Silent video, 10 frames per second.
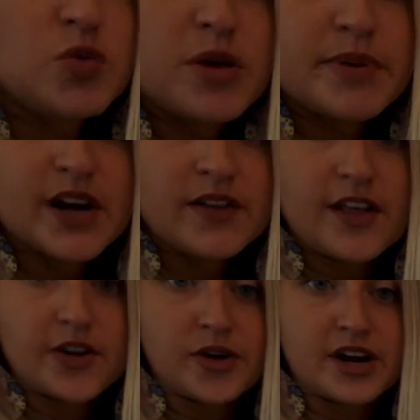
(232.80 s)
one
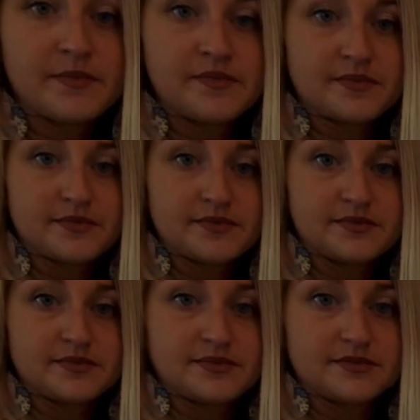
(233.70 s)
parallelogram.
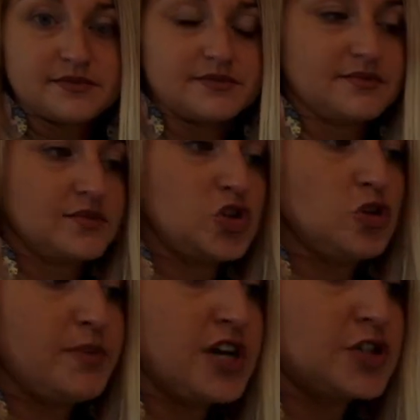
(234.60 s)

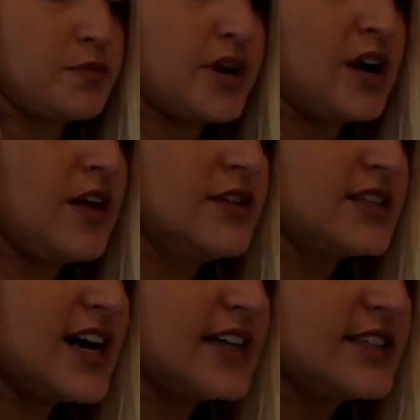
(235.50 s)
Two pairs of parallel
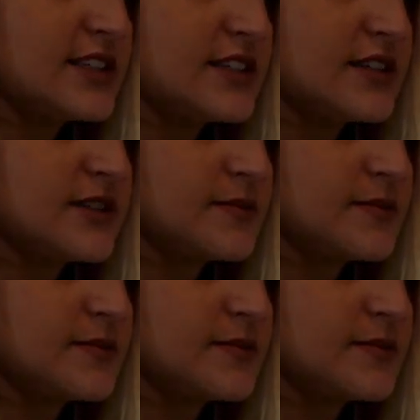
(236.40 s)
sides.